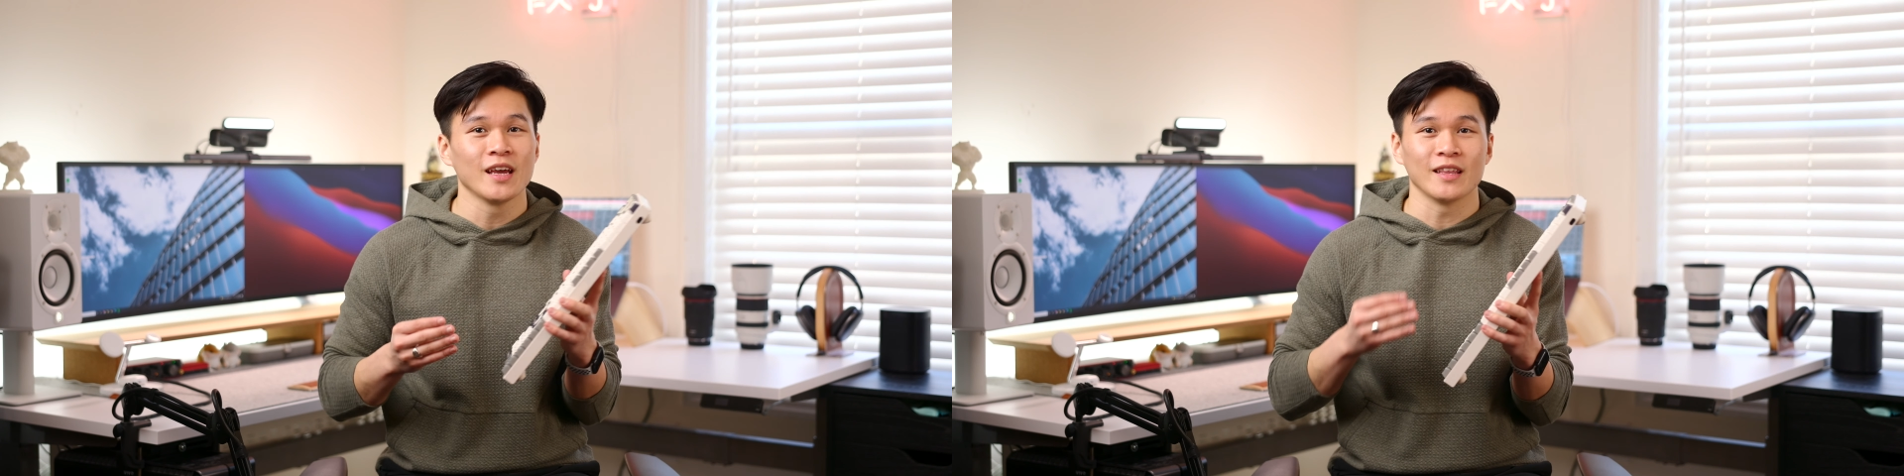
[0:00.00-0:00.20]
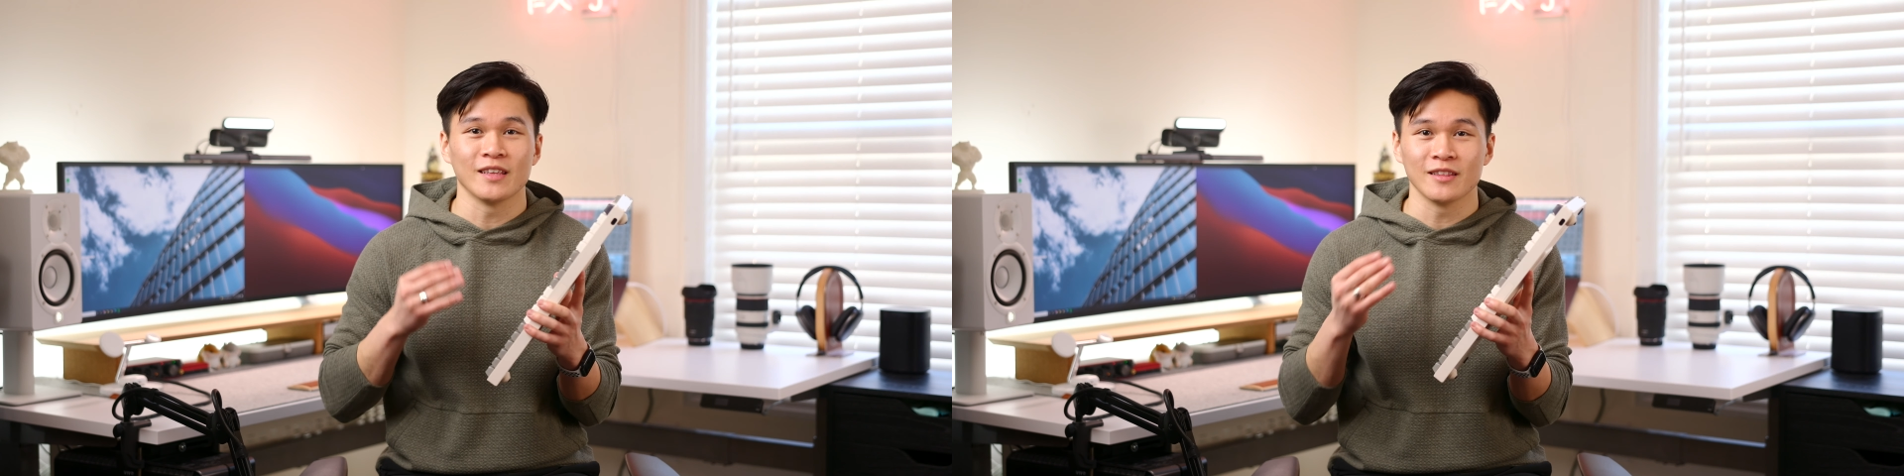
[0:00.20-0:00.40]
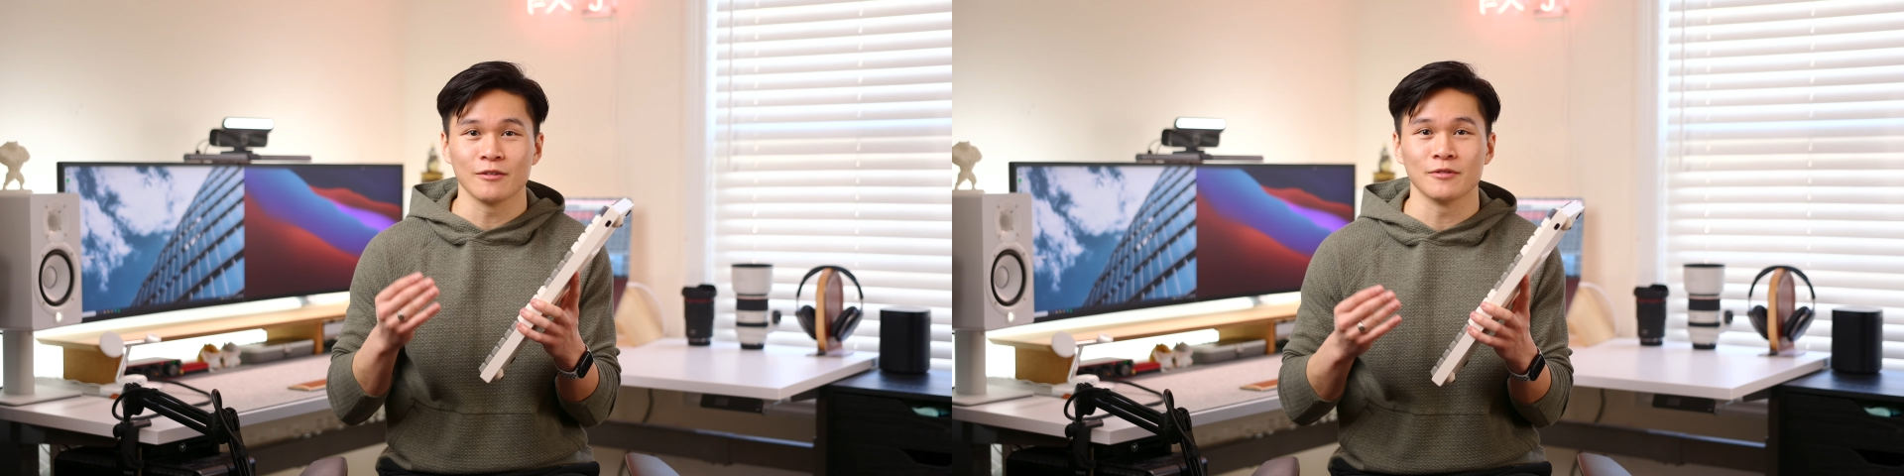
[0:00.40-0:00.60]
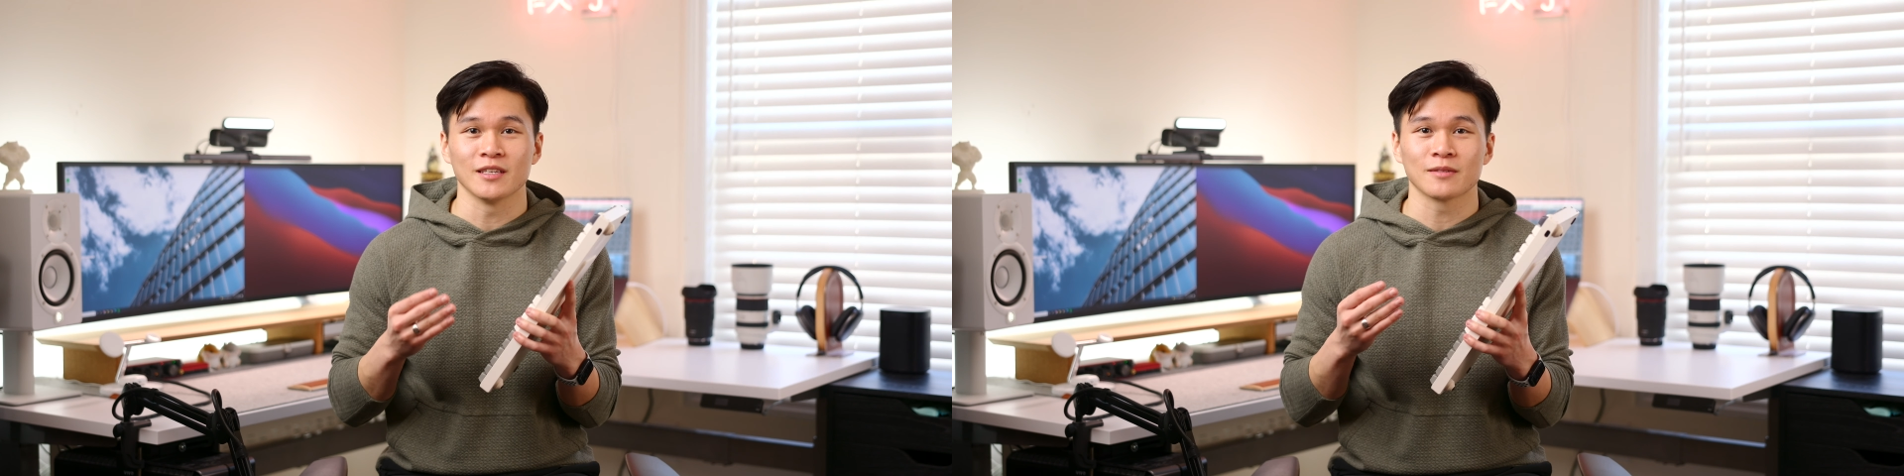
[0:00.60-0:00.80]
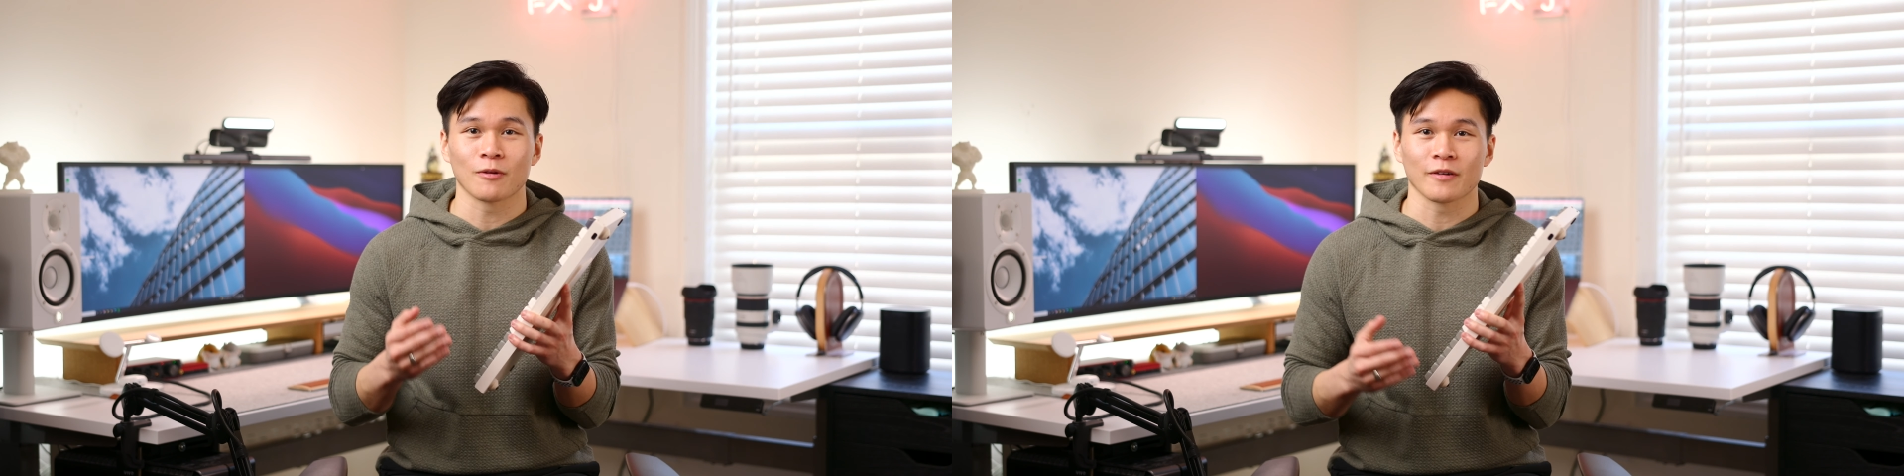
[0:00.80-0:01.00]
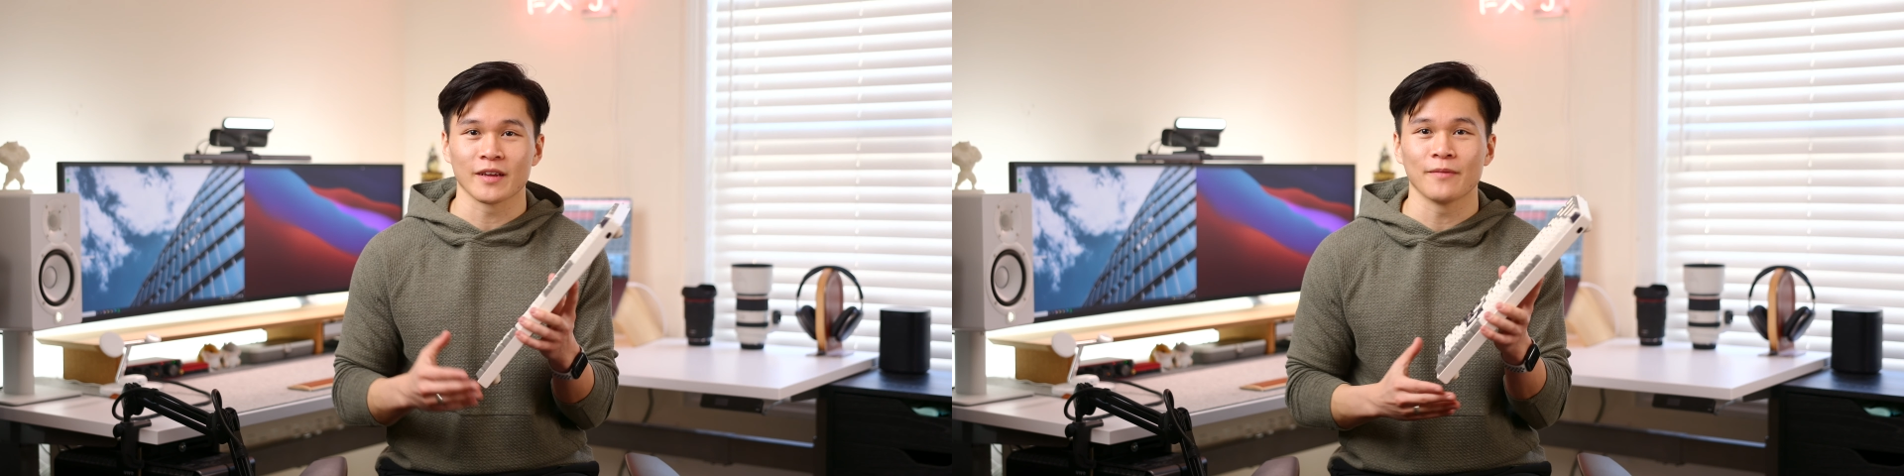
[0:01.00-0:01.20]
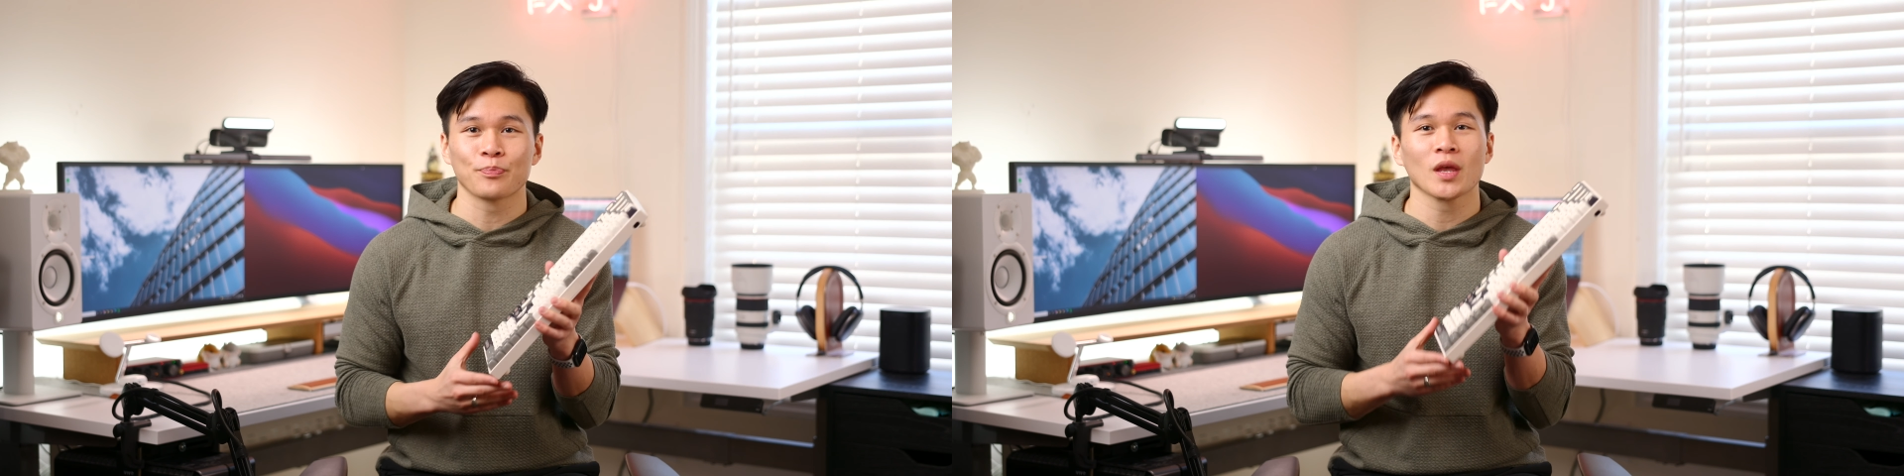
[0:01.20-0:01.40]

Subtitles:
in the enthusiast market.